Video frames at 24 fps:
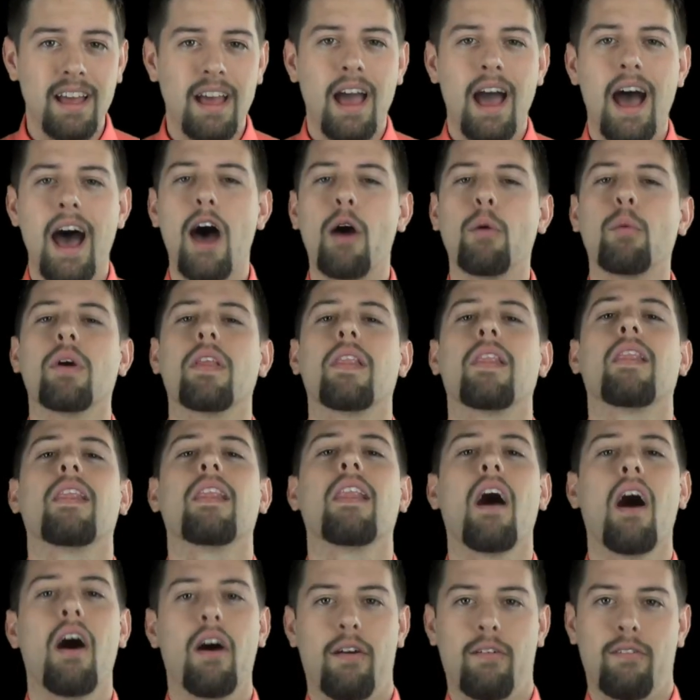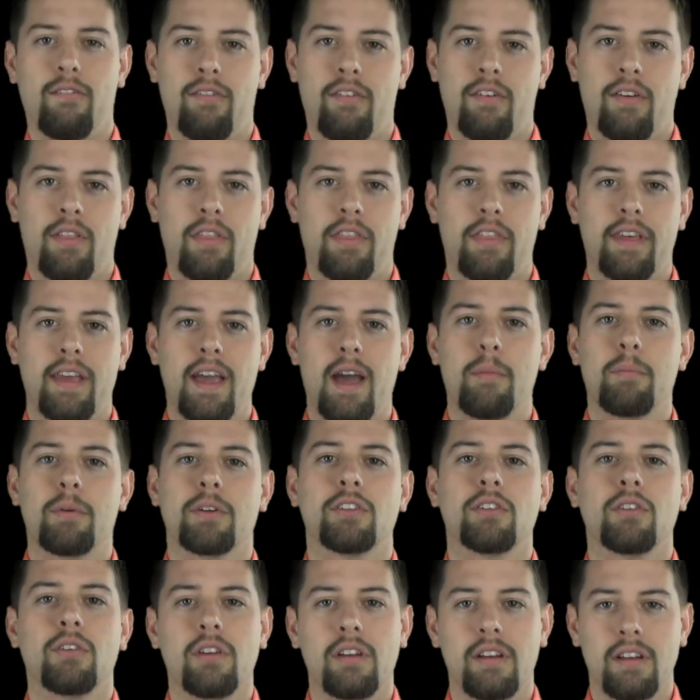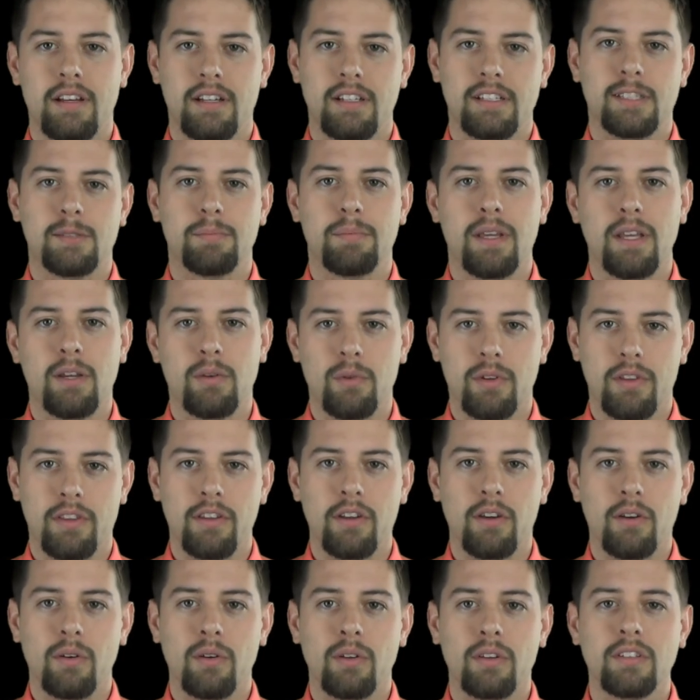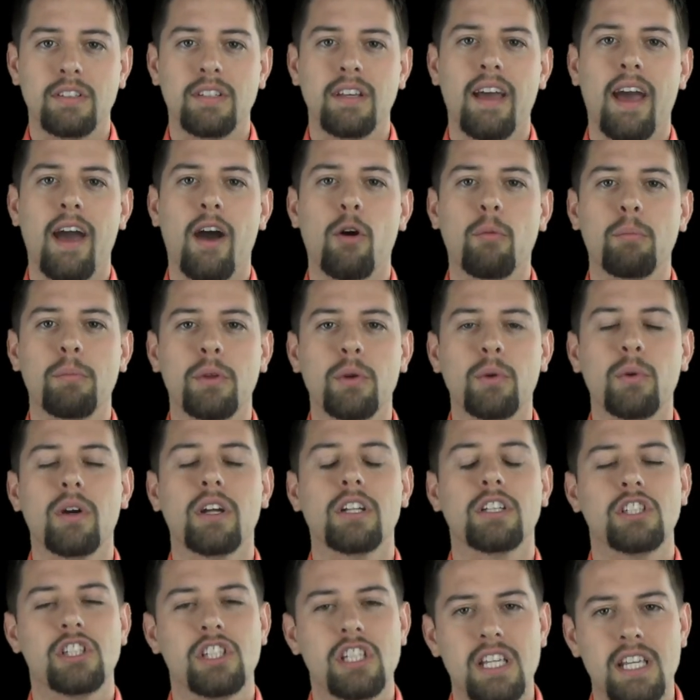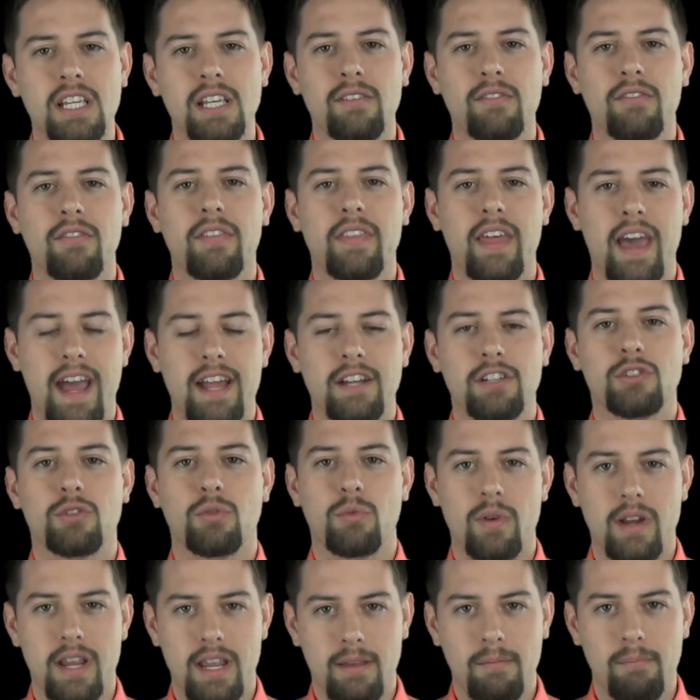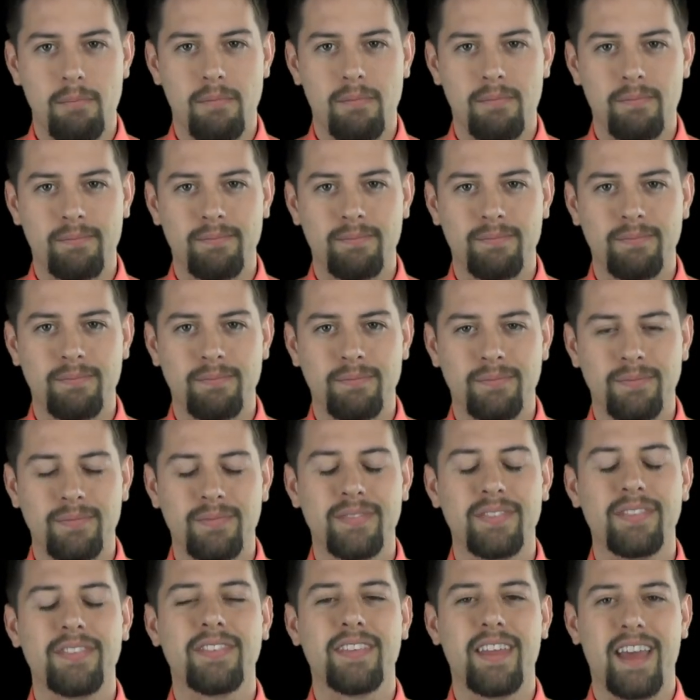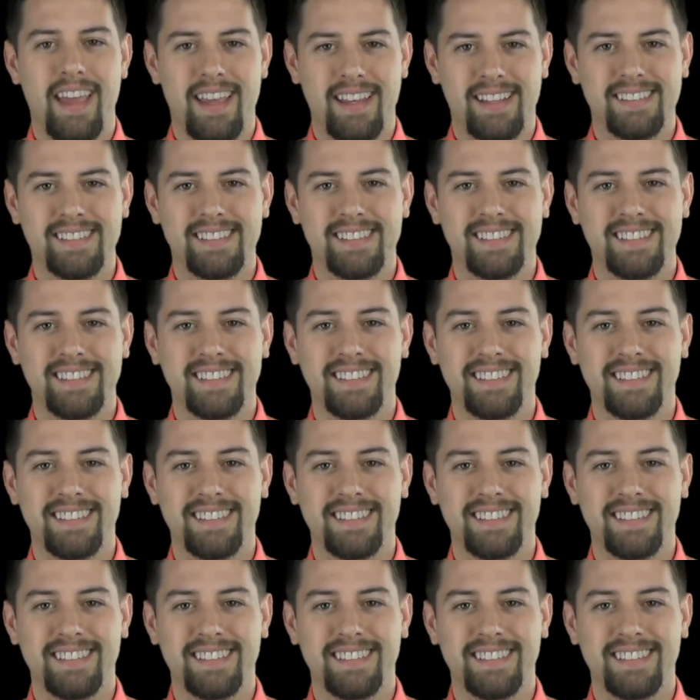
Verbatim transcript: I would love the opportunity to speak with you to help you achieve that dream. Thanks.